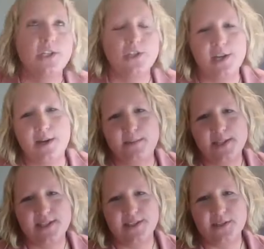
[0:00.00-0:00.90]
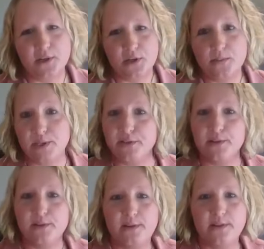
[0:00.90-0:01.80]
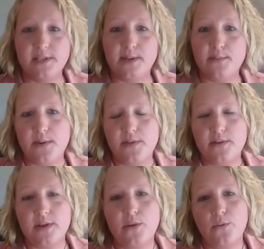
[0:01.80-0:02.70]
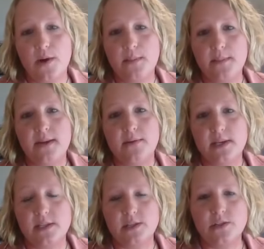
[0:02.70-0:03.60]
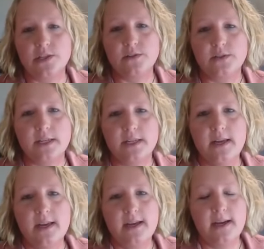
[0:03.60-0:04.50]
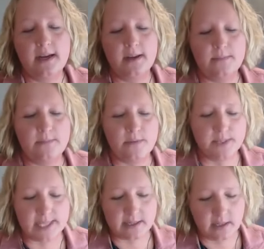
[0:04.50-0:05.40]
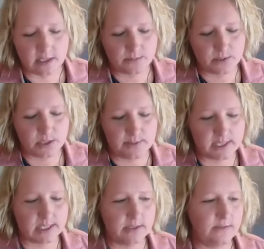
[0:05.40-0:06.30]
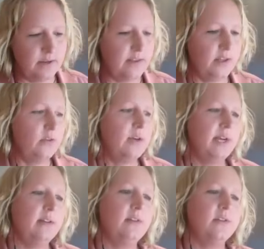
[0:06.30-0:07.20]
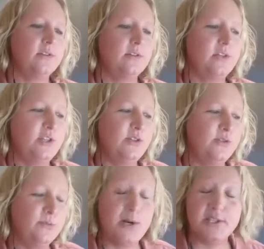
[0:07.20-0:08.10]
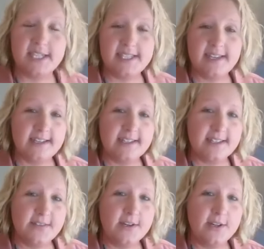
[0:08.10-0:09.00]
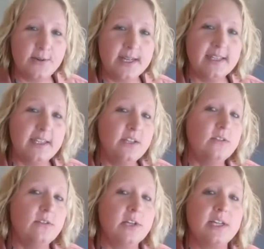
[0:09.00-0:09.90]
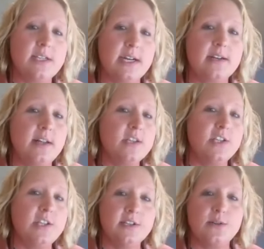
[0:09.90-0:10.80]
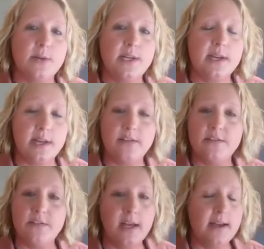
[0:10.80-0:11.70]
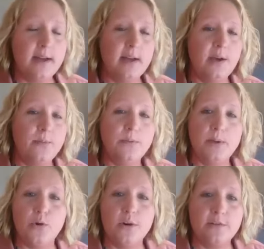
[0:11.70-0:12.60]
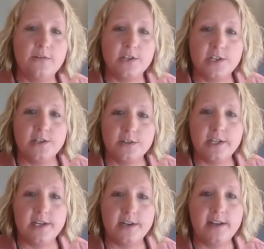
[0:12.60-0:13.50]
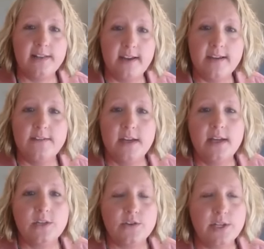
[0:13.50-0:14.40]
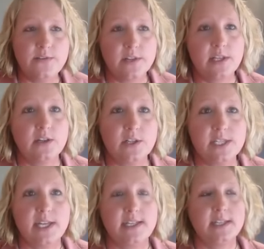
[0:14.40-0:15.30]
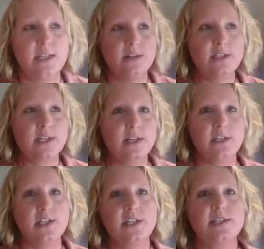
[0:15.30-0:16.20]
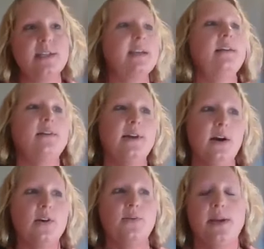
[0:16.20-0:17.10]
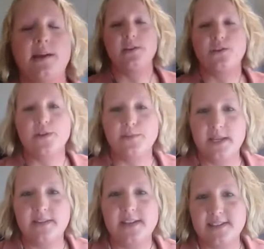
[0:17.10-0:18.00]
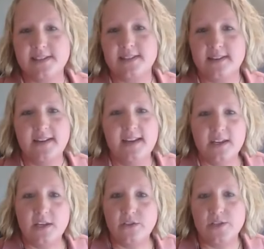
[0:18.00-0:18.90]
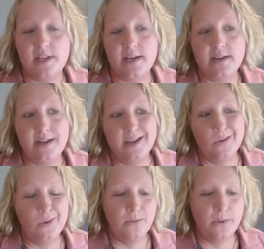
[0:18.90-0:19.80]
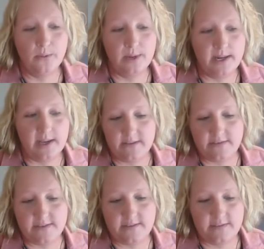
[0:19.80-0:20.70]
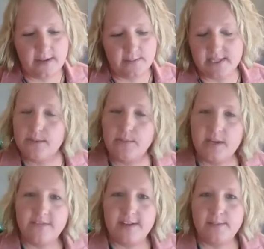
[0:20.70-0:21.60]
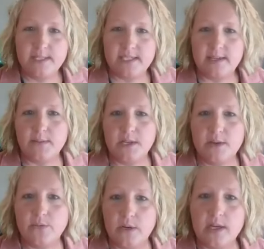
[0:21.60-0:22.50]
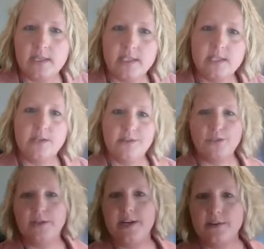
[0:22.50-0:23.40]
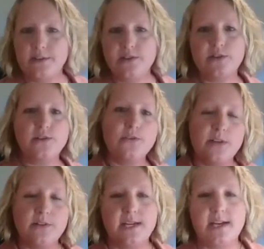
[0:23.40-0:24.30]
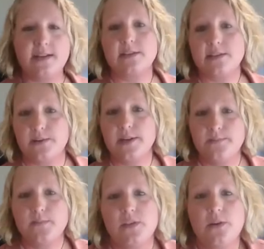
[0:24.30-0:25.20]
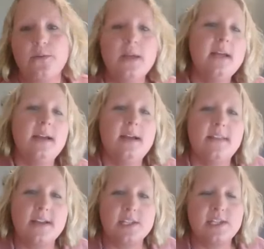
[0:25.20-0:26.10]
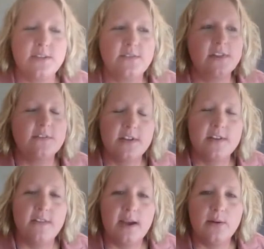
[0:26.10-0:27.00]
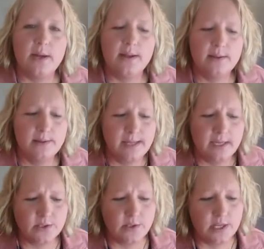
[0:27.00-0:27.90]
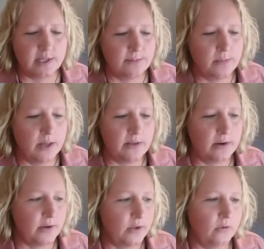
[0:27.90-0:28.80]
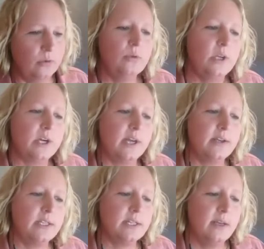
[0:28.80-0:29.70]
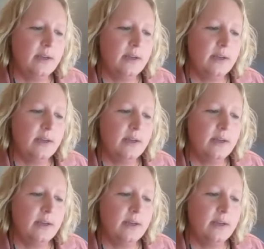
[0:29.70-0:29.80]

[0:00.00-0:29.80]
at your job, but still, you know, being the type of mother that you want to be, right, to your children. From a technology perspective, I think you kind of learn to multitask very quickly, and you look at technology as a way to kind of help you be more efficient in your day-to-day life. So I definitely looked at, you know, technology to say, you know, how could we of streamline things and, you know, so that when we want to have family time, we have family time, you know, we're not, you know, doing errands or doing other tasks, right? So I think it's definitely fit in that way. I also think as a mother, you look at